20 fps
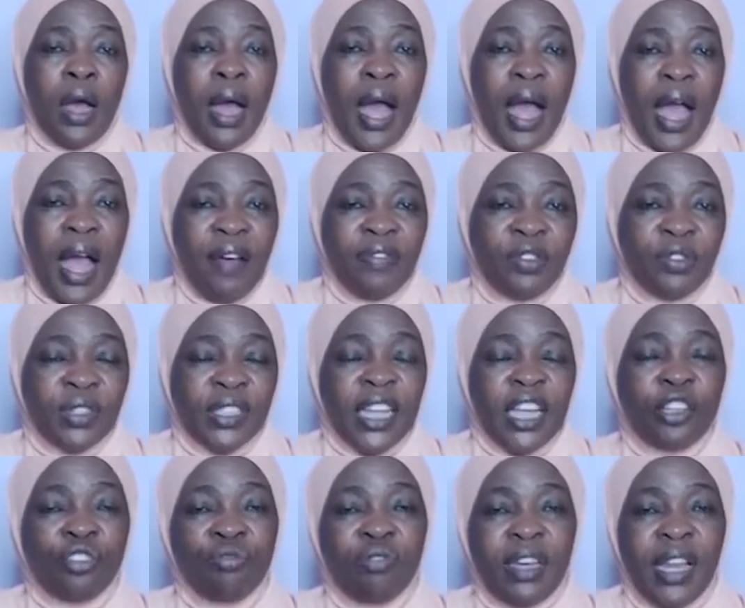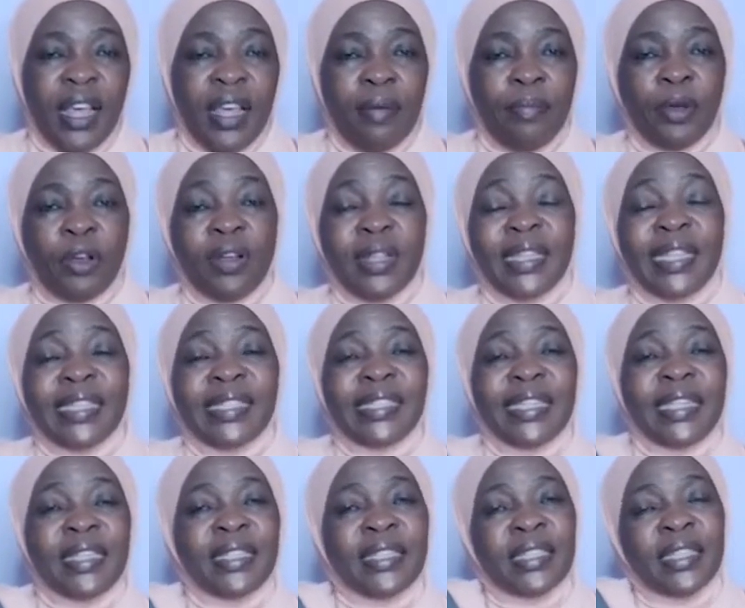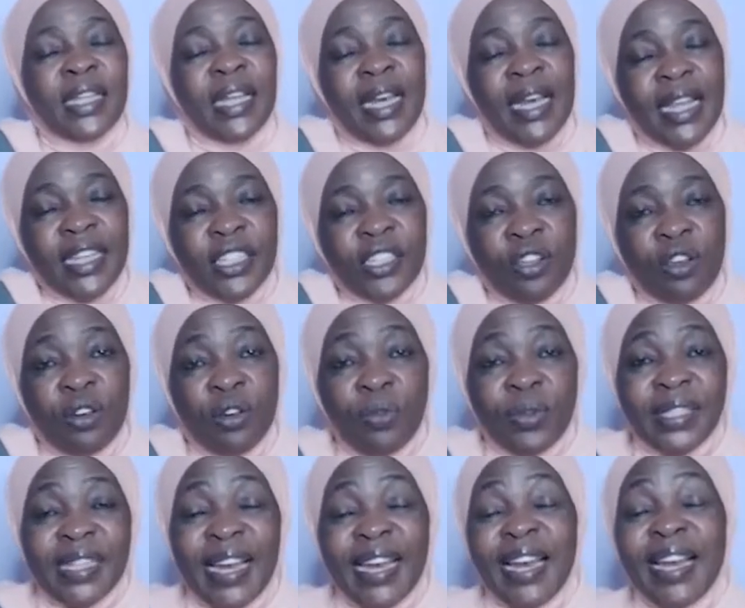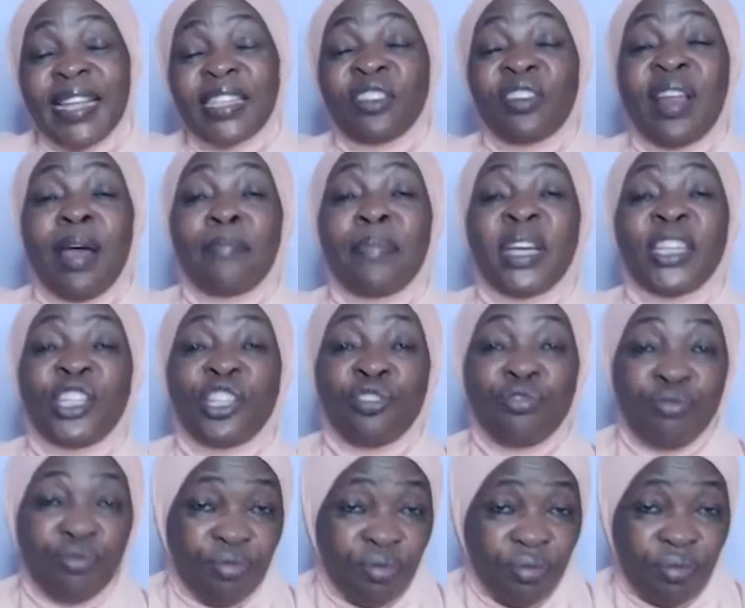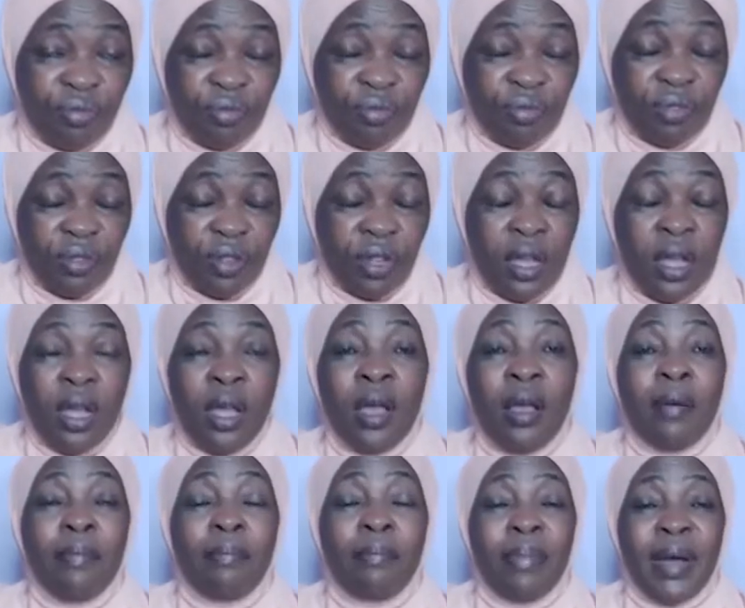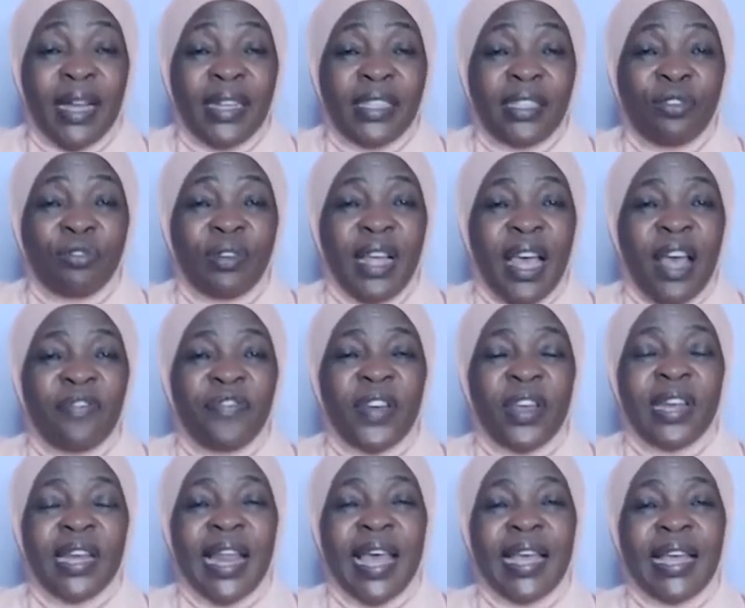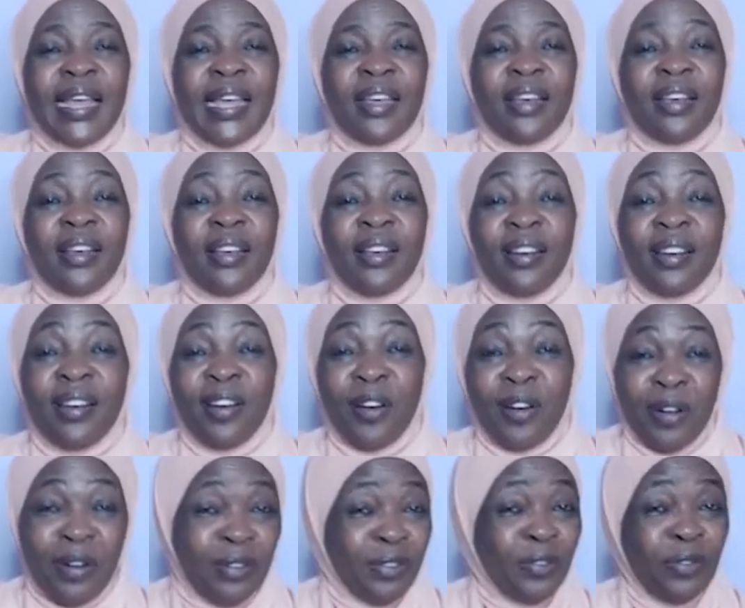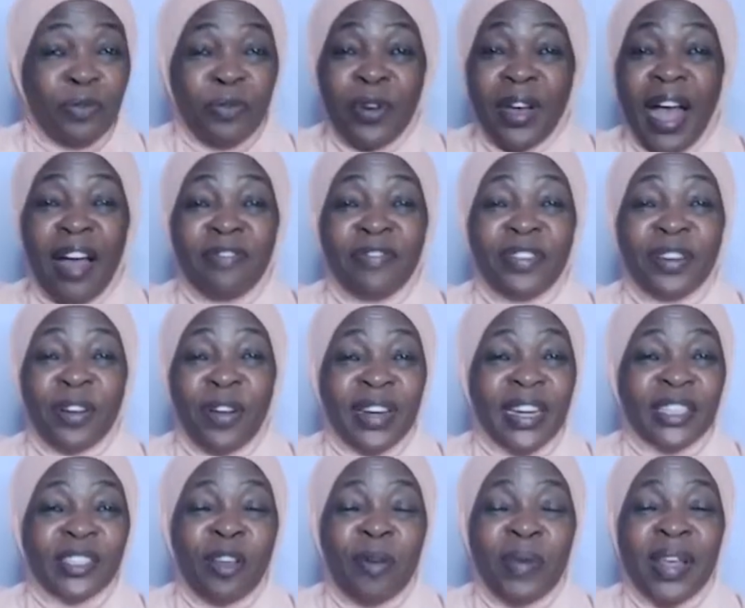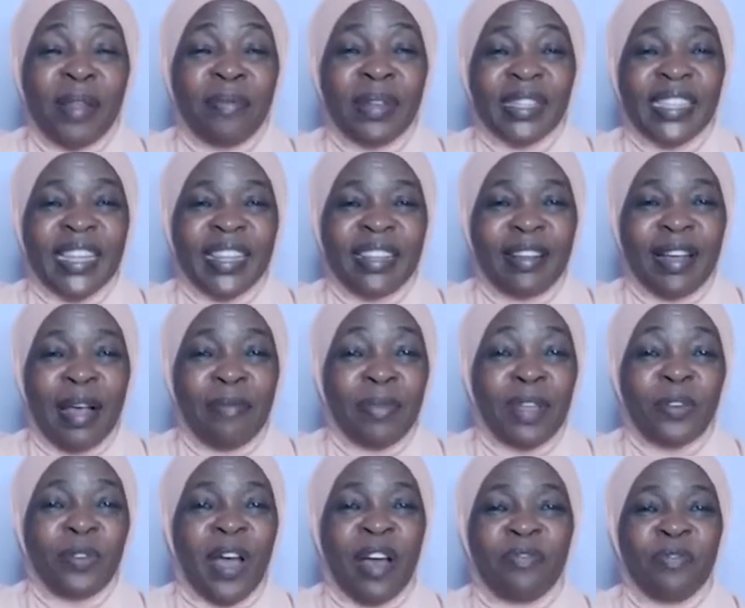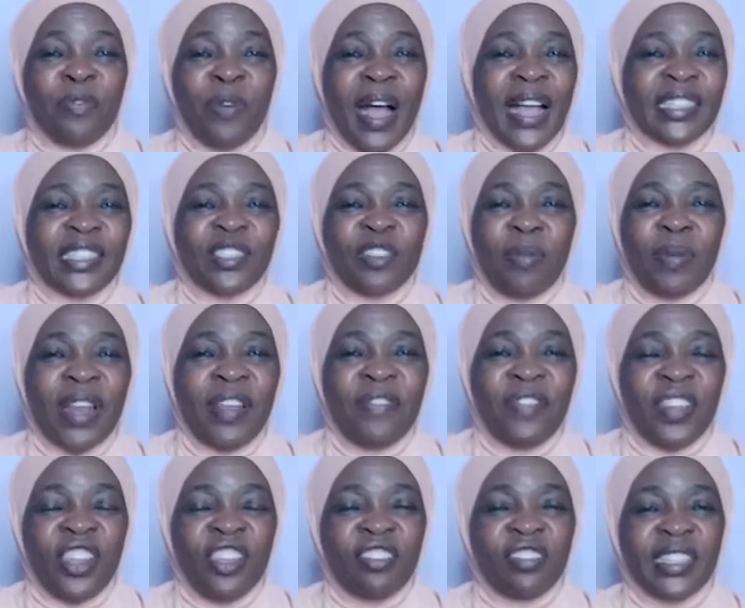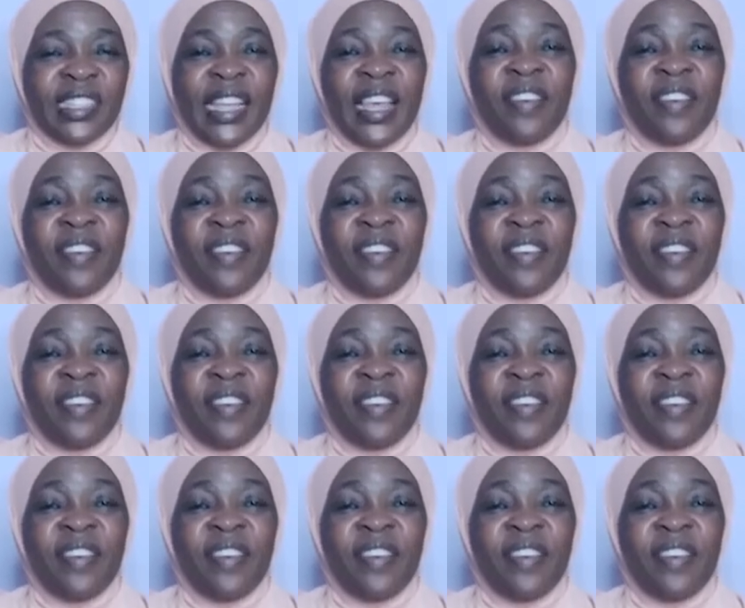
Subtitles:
I have to say today, because this is lesson number 2, but today I felt like, oh, we have recorded so many messages. I mean, we have watched so many videos.